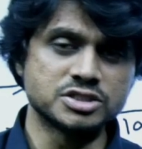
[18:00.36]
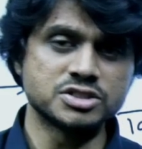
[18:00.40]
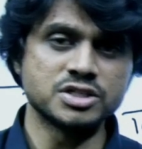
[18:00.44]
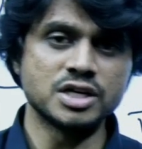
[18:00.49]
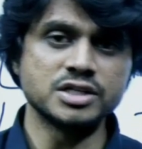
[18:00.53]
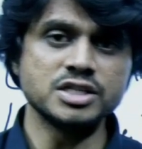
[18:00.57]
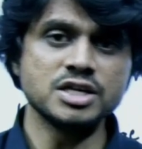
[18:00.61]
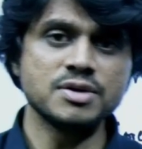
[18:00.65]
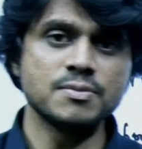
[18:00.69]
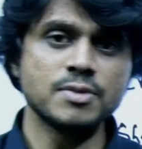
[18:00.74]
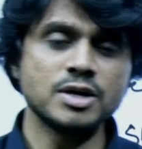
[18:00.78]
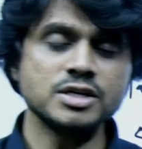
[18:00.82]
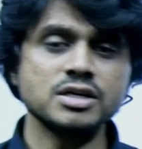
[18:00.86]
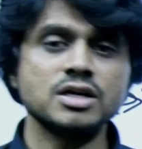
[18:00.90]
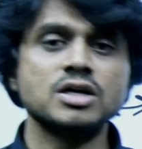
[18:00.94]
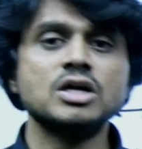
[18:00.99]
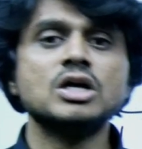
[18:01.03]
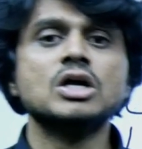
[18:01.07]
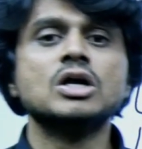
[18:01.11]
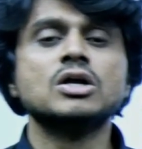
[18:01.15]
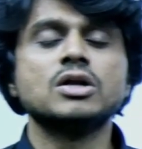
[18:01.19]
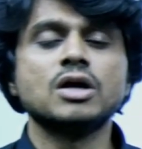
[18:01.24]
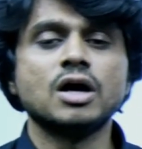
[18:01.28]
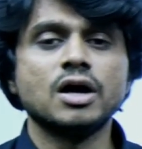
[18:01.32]
nothing but
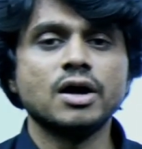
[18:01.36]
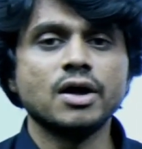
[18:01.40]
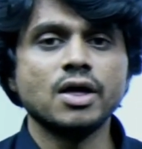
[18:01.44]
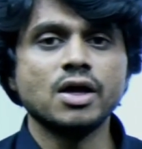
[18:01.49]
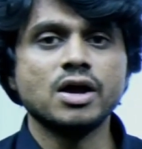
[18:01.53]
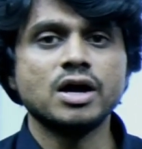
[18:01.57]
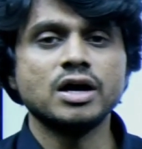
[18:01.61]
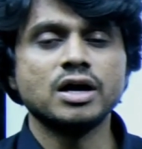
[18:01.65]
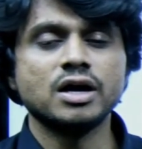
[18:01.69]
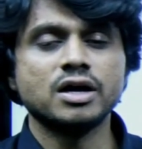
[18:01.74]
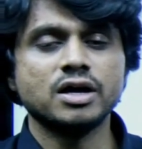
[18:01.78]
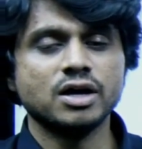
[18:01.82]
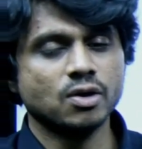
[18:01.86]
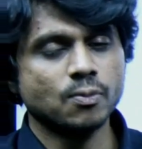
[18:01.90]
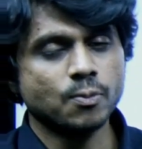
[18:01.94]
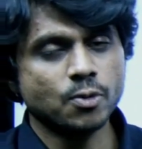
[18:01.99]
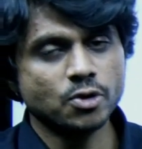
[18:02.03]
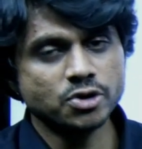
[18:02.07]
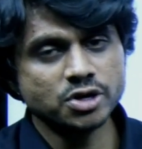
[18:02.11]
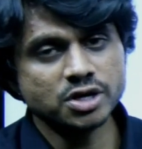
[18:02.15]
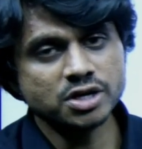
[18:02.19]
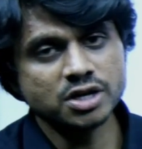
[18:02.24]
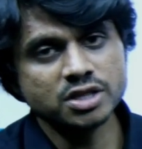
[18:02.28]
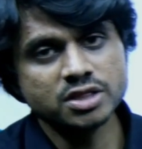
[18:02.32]

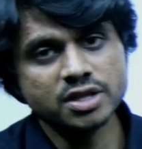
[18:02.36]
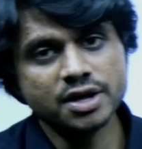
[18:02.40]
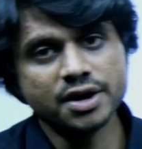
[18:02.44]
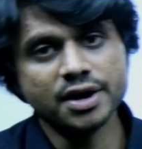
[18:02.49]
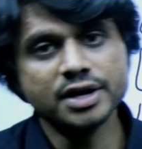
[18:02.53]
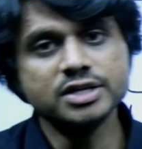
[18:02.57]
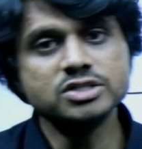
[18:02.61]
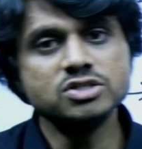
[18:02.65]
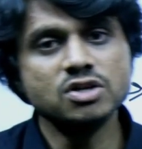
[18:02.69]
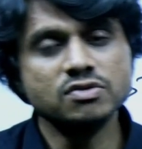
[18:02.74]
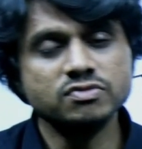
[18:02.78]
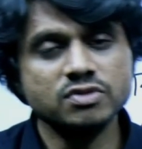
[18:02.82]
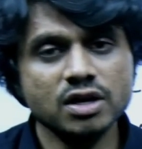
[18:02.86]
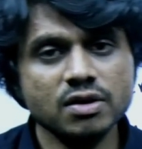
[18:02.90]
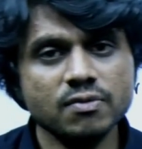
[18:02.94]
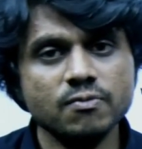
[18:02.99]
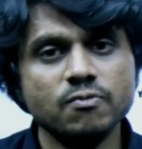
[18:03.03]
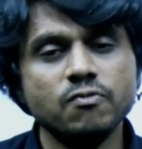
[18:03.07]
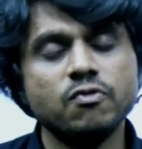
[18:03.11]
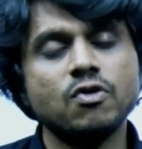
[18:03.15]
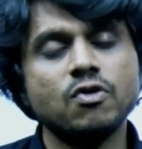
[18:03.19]
protecting the rights of the